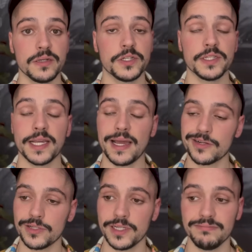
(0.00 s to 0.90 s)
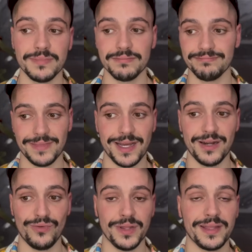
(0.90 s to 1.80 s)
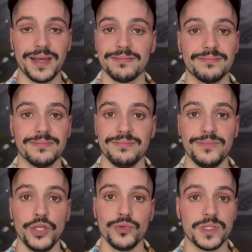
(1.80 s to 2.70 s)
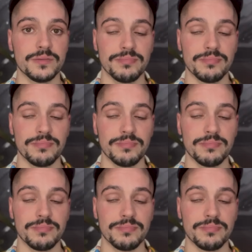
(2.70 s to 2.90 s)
She's like, actually, I don't want that used.